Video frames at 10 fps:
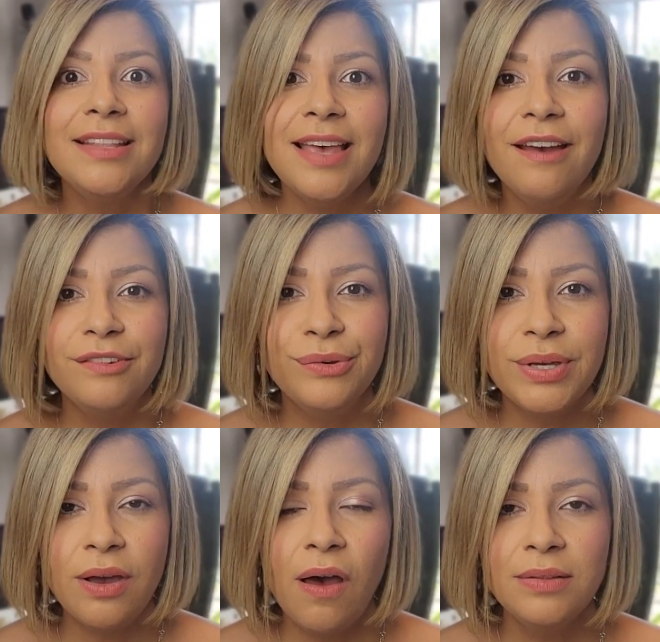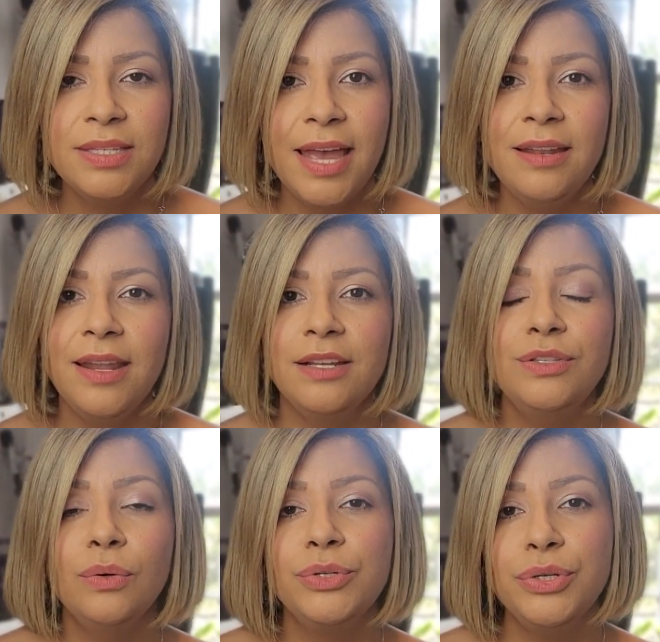evergreen content. And
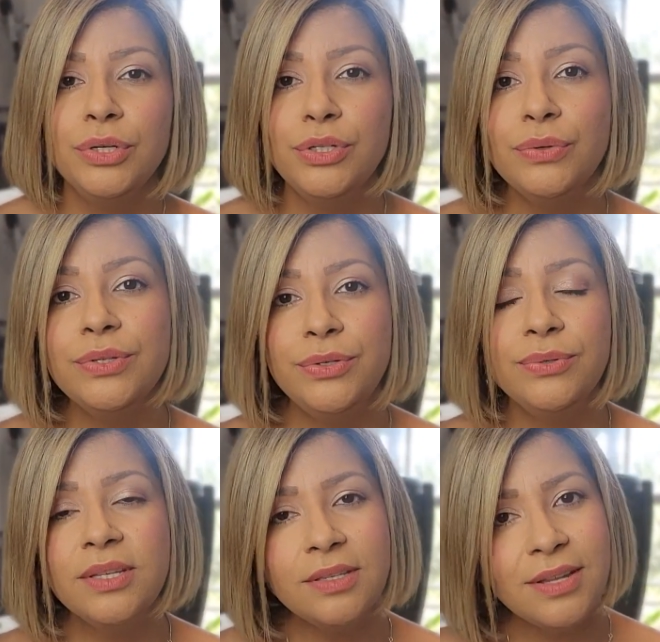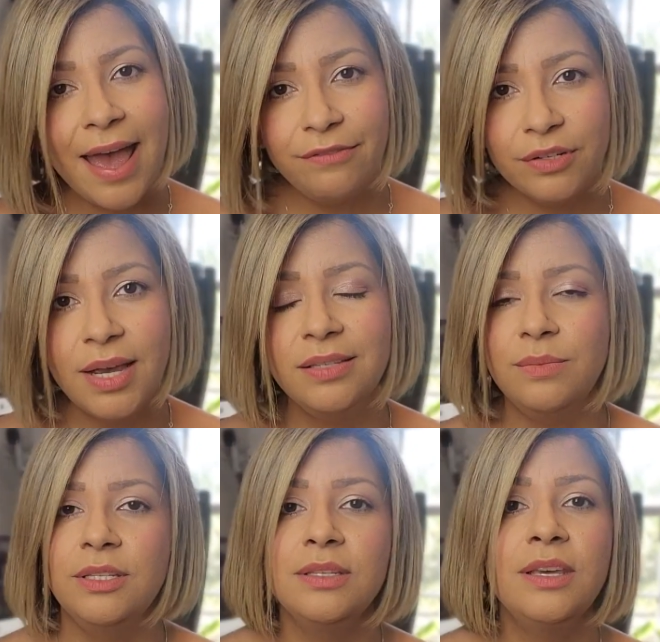so what you can do is use this in
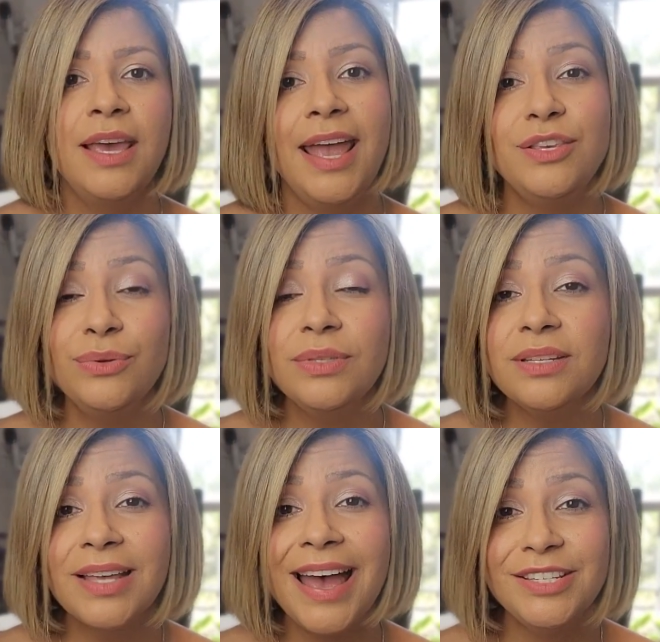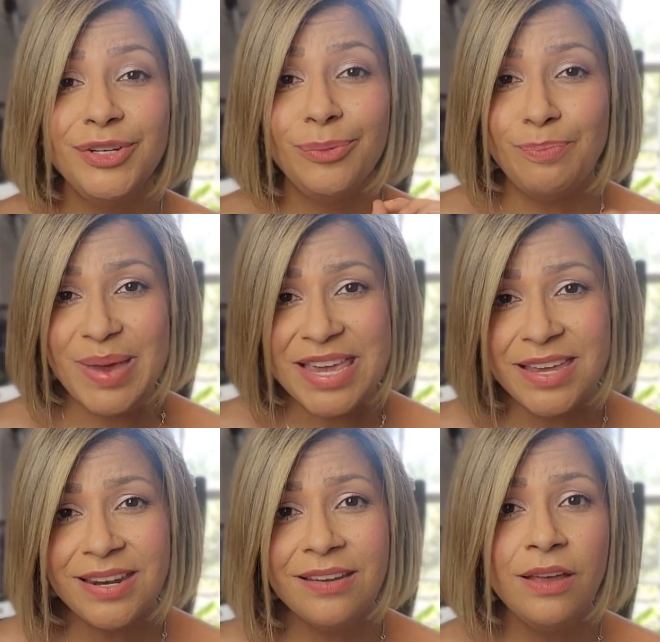advertisements and use this as your
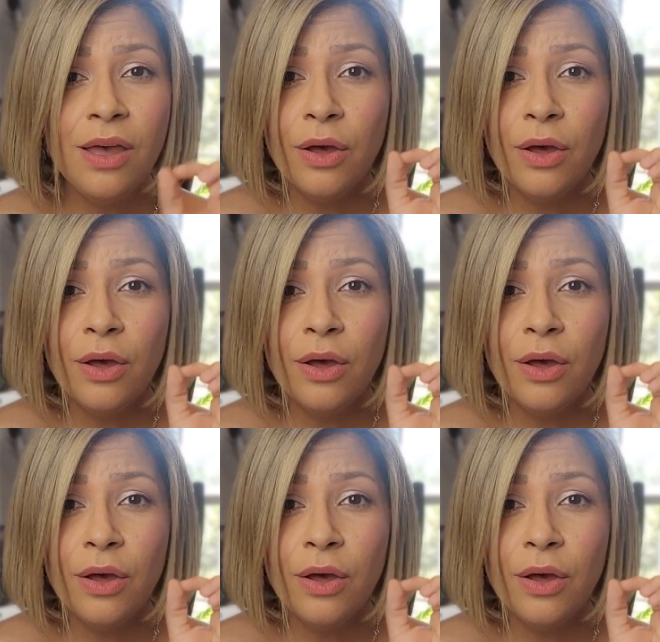main